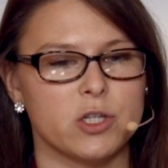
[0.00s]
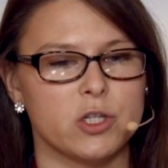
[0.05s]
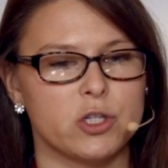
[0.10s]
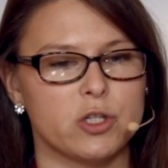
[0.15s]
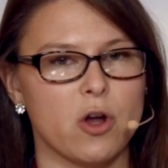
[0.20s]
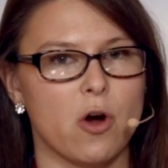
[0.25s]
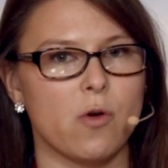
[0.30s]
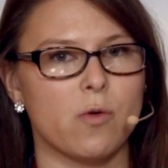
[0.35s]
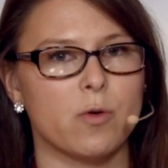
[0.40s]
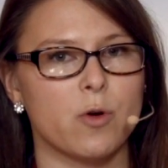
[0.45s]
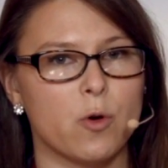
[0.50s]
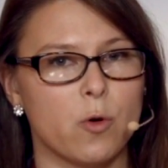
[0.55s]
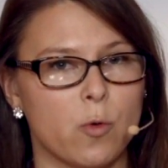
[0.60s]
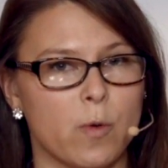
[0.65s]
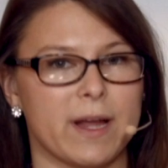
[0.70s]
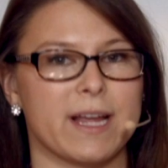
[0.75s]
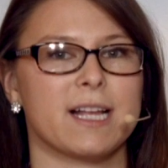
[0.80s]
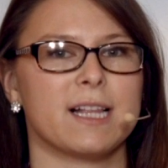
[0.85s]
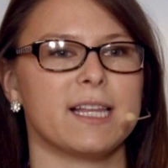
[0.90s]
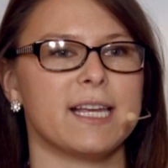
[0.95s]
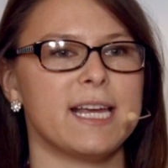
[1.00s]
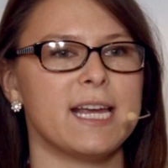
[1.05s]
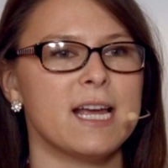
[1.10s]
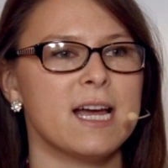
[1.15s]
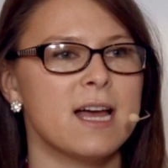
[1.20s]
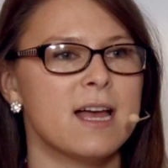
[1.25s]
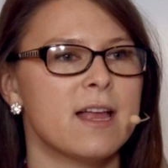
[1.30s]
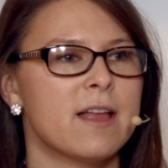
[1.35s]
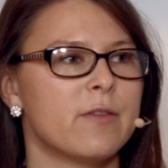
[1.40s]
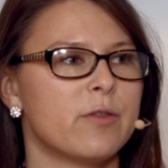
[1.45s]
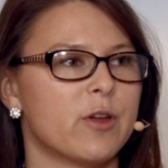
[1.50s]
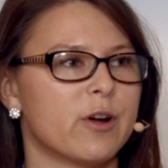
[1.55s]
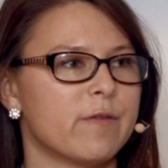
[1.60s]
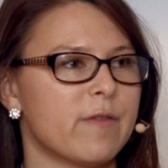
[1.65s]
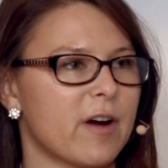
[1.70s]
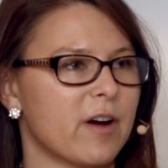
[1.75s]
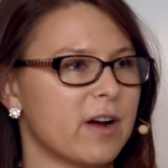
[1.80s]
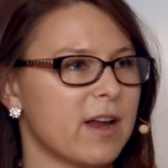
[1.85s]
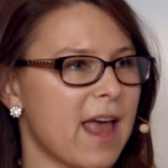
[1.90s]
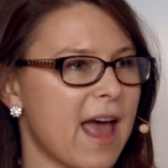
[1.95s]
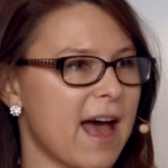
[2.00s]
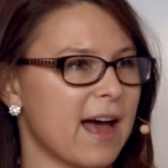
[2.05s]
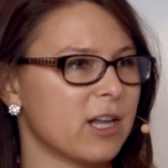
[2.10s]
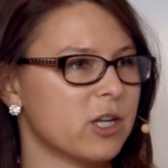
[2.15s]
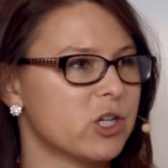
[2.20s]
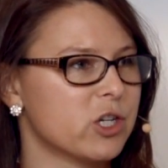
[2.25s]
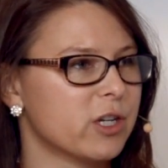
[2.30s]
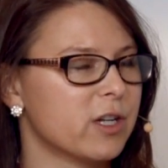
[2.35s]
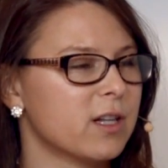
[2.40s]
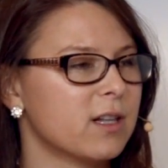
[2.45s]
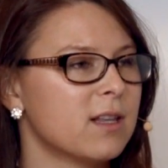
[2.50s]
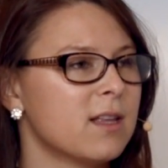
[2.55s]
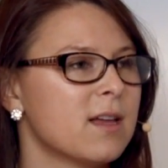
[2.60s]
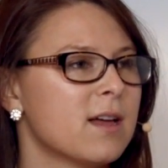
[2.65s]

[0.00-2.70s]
so quickly they're very agile.